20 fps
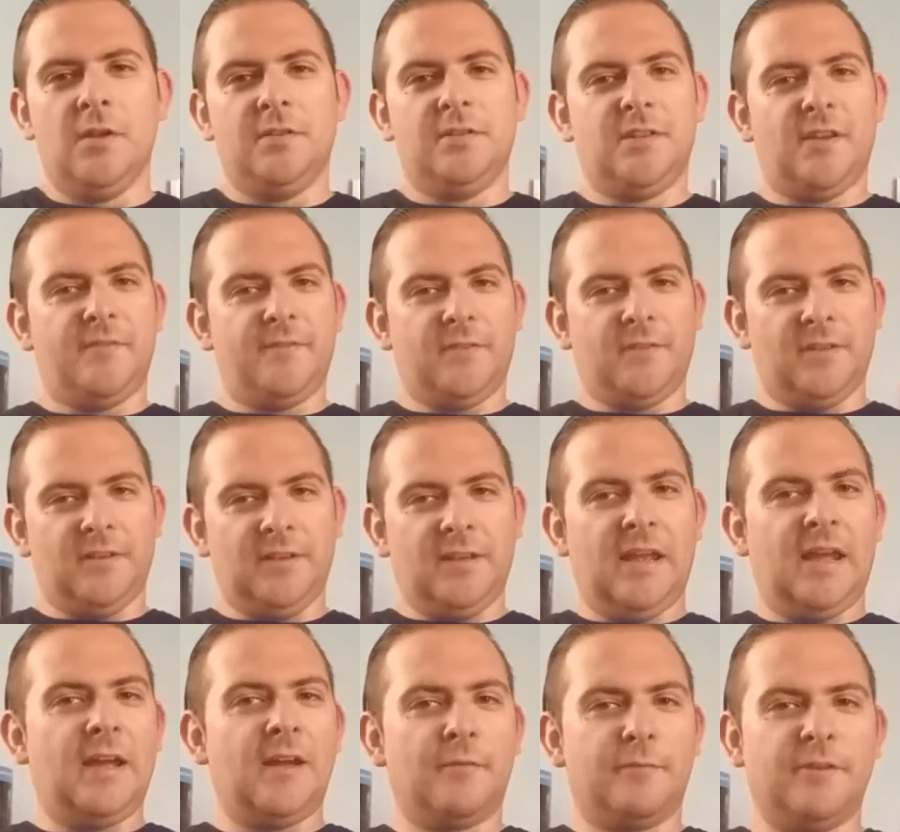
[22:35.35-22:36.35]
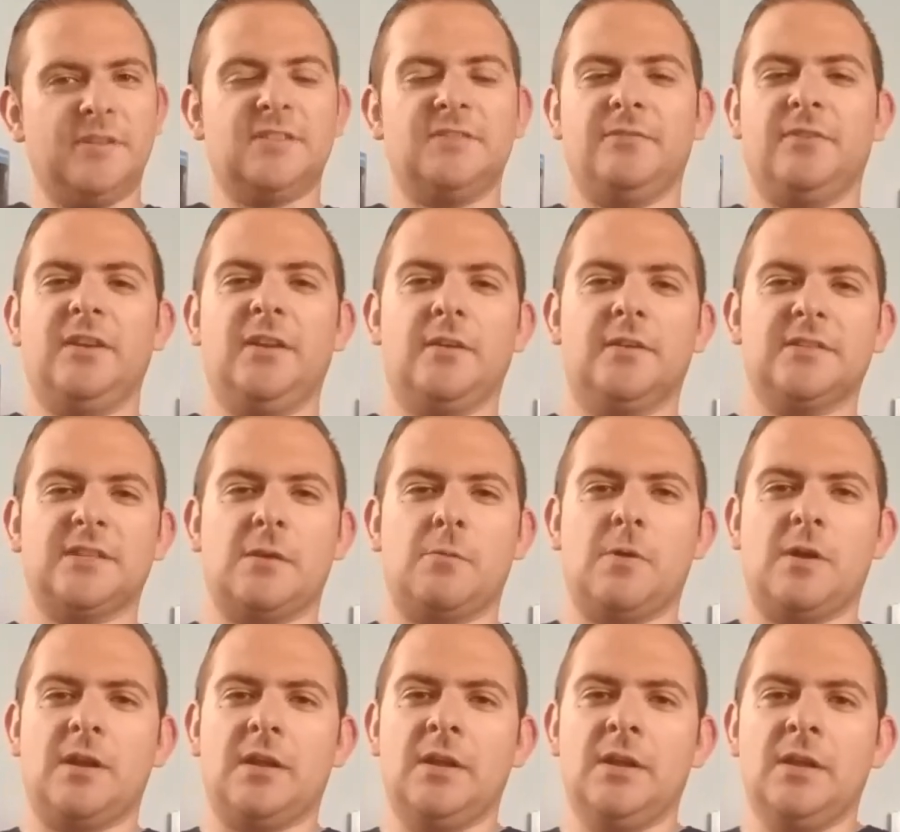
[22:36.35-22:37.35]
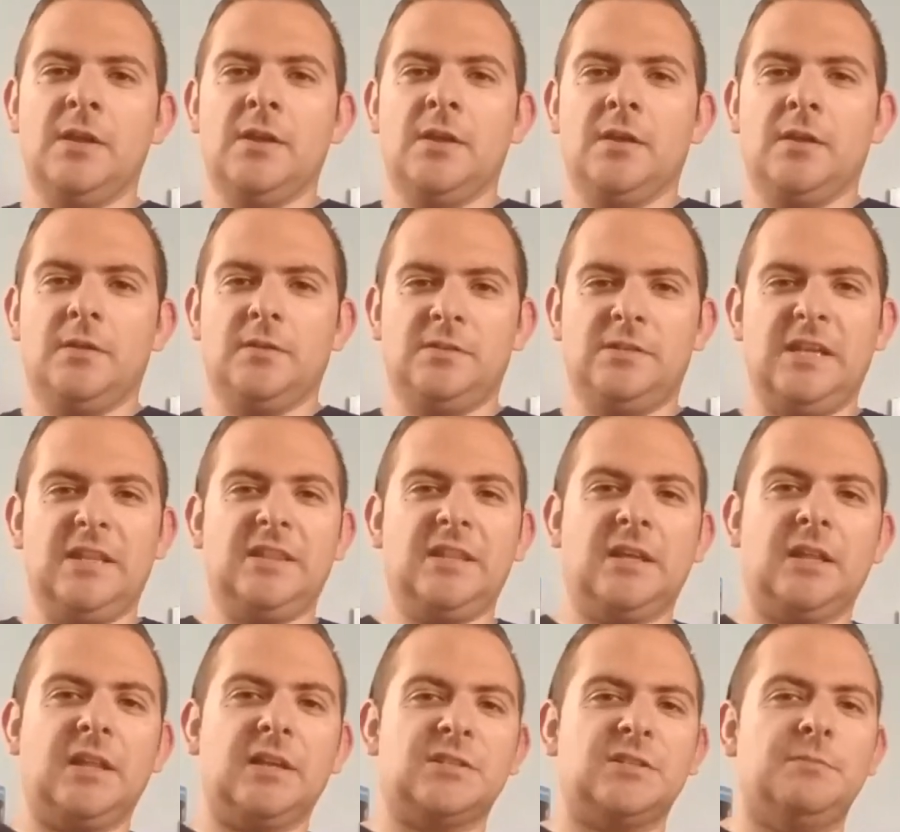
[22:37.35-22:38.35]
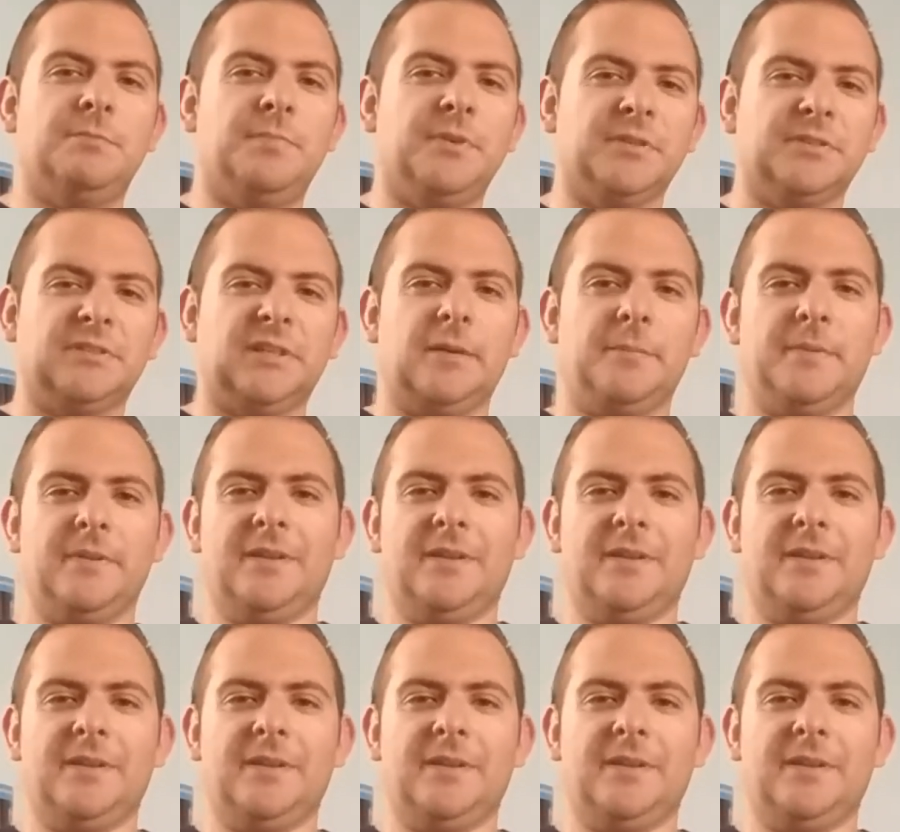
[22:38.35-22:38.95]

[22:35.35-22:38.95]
Definitely not a recent video because I want to get the collection built up.